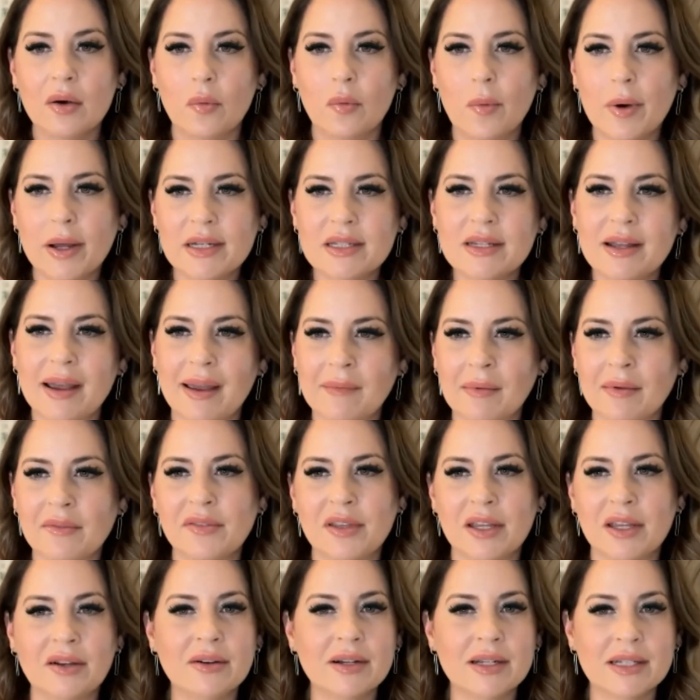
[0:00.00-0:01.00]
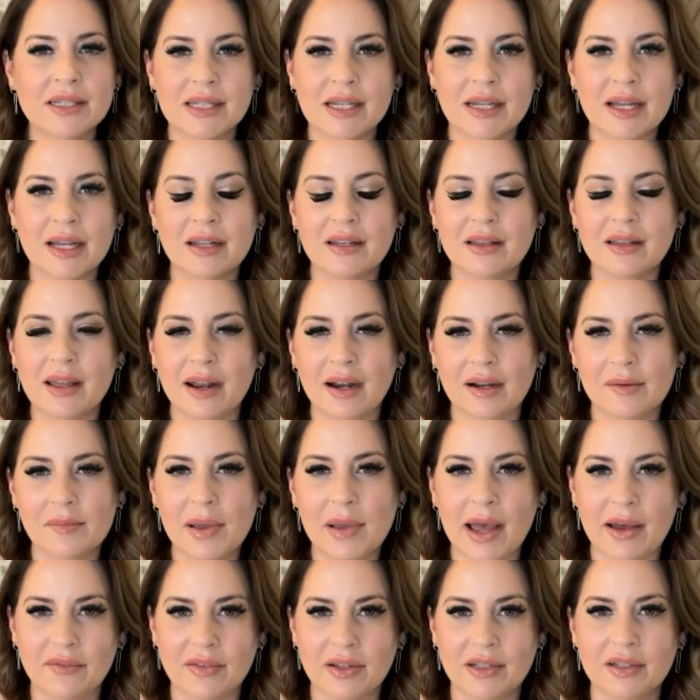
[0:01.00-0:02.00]
what time of year is it that I'm
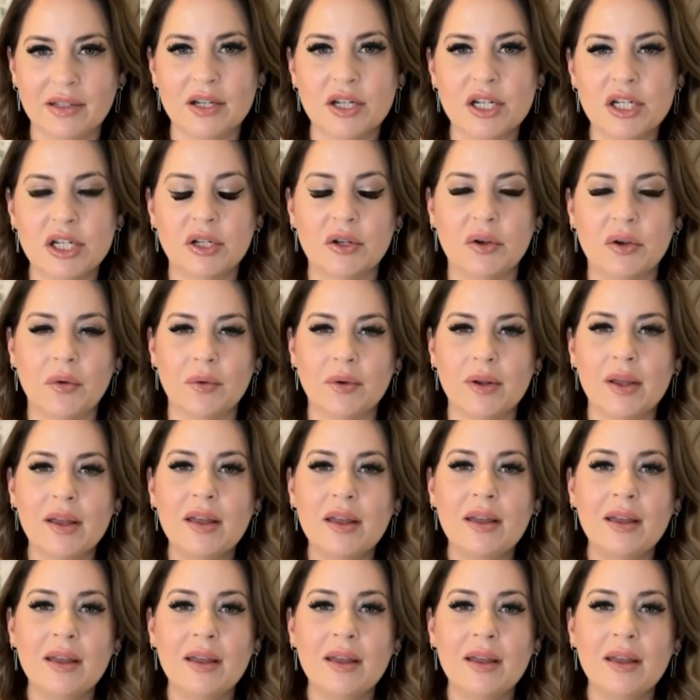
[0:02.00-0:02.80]
having the shoot?